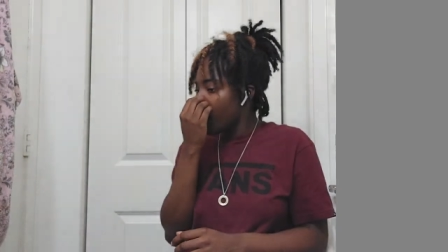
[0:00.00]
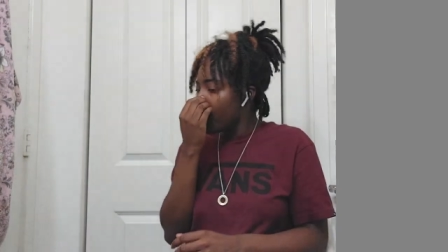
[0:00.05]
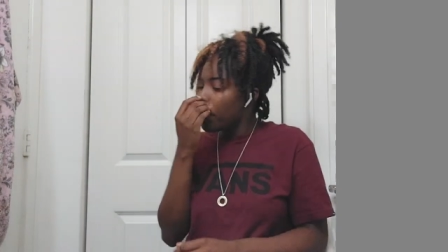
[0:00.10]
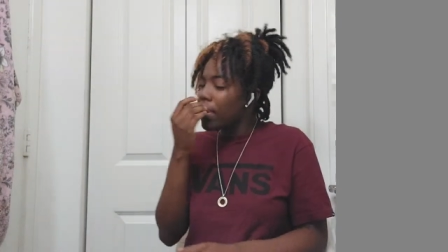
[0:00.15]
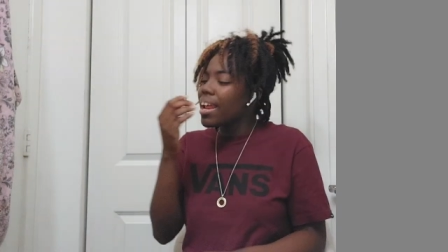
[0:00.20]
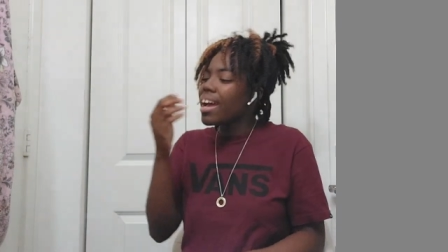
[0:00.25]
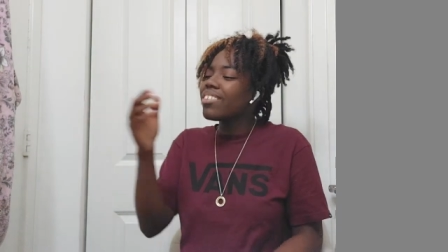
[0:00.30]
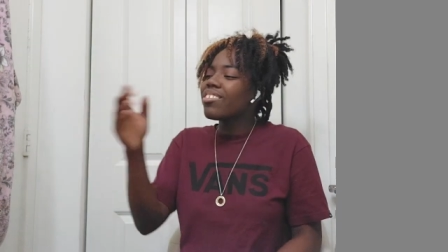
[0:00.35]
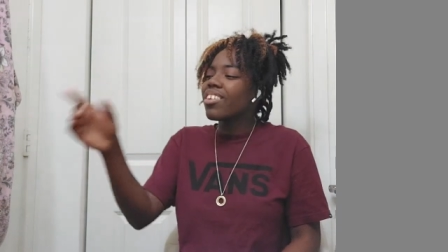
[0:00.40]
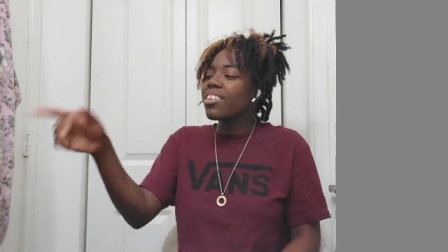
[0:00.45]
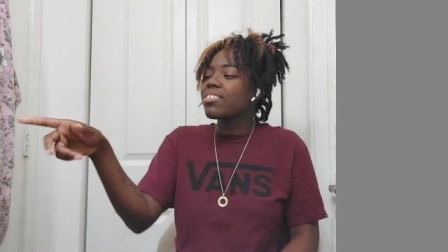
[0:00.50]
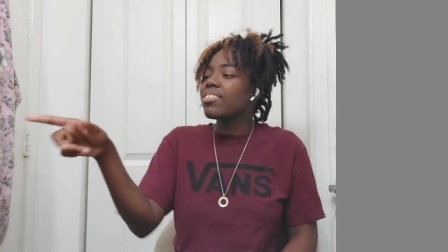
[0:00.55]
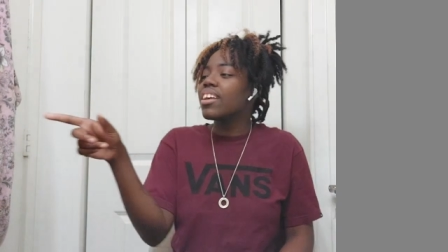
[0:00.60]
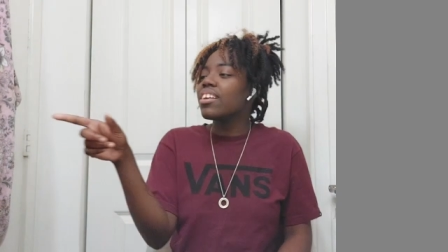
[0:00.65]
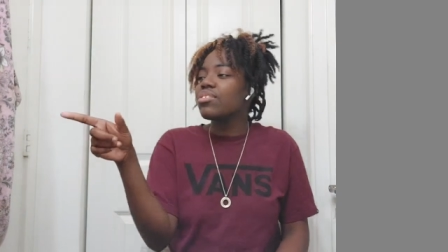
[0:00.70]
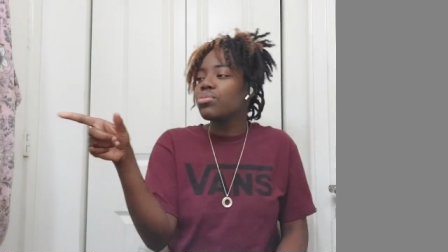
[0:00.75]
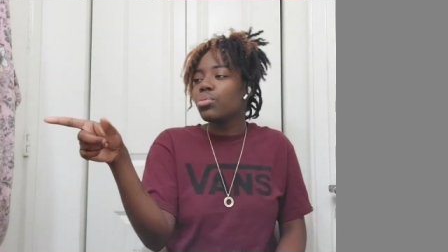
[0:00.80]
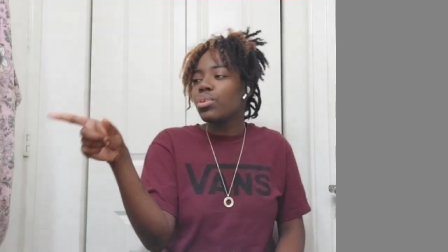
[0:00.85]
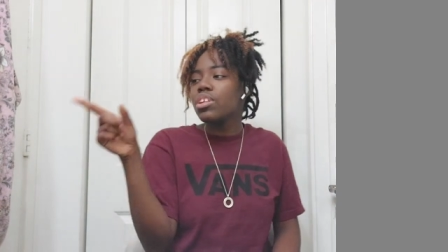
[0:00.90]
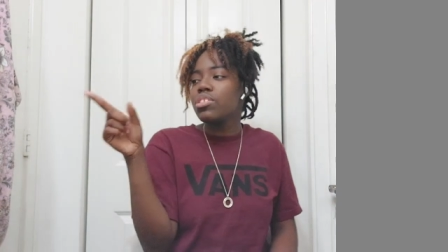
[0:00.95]
but that jump
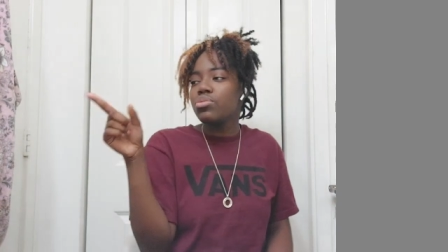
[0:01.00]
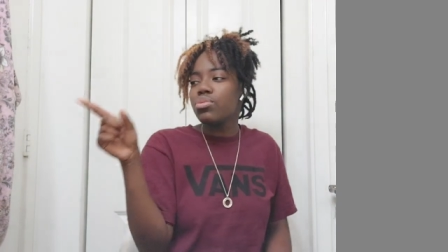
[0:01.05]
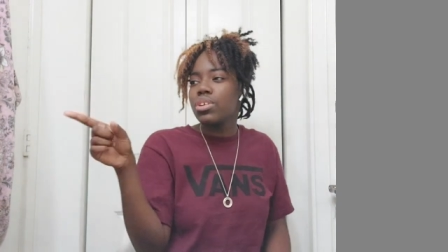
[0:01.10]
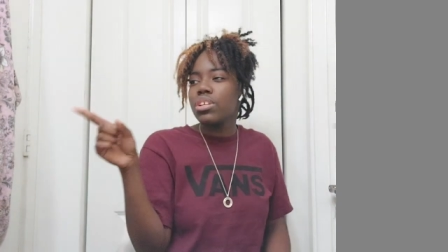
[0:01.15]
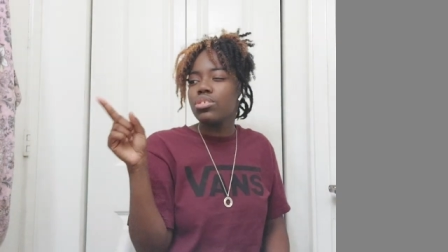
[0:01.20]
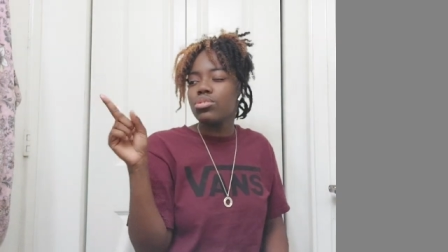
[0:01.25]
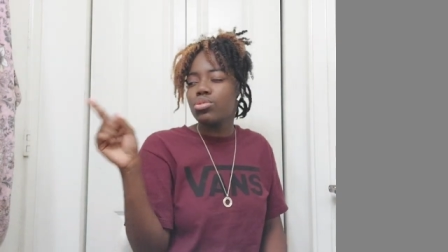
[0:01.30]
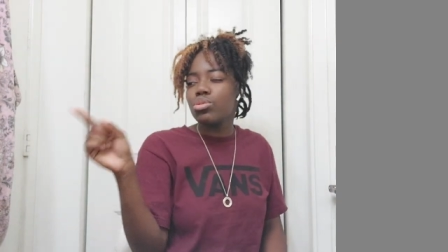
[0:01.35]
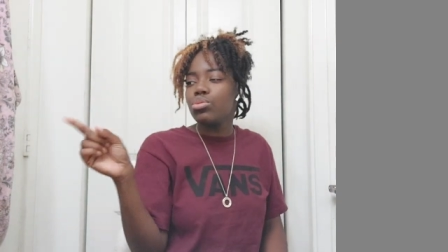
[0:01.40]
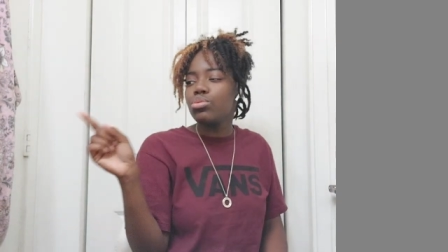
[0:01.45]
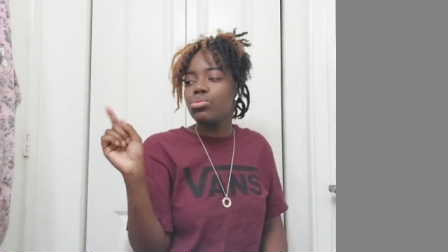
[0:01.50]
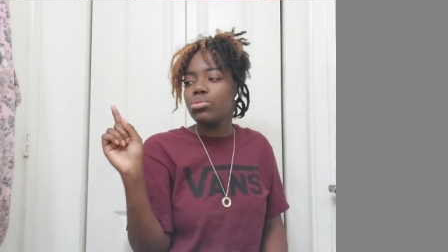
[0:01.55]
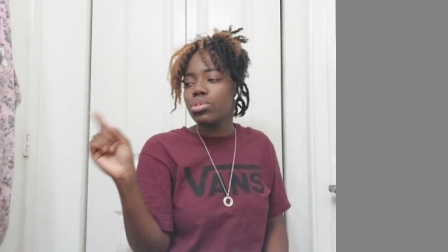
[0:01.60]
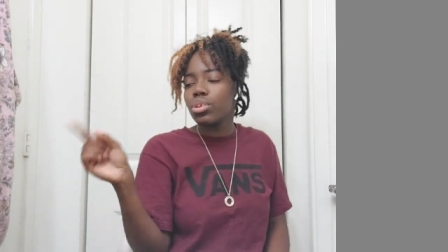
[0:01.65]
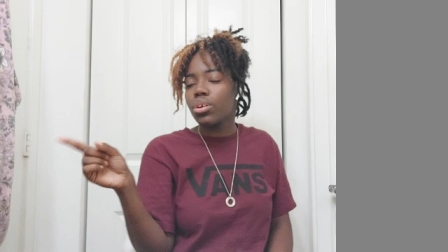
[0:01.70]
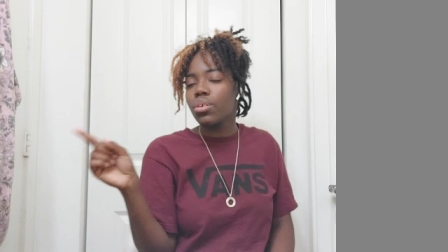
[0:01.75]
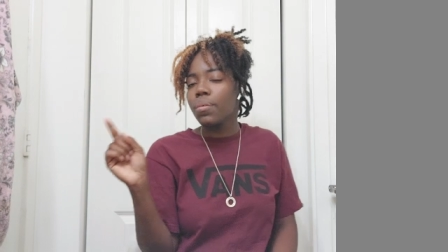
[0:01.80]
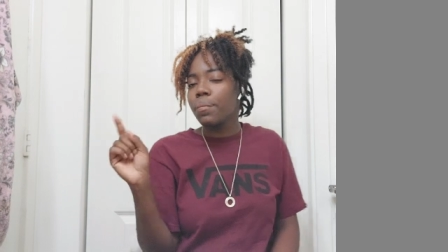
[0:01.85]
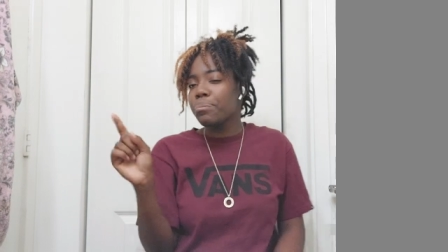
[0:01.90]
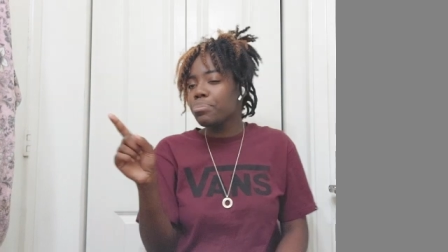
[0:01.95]
said 2022,
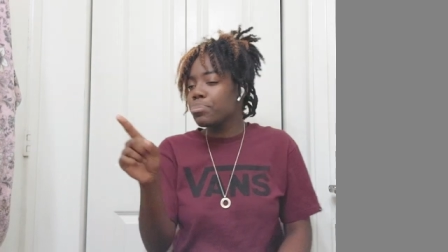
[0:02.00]
so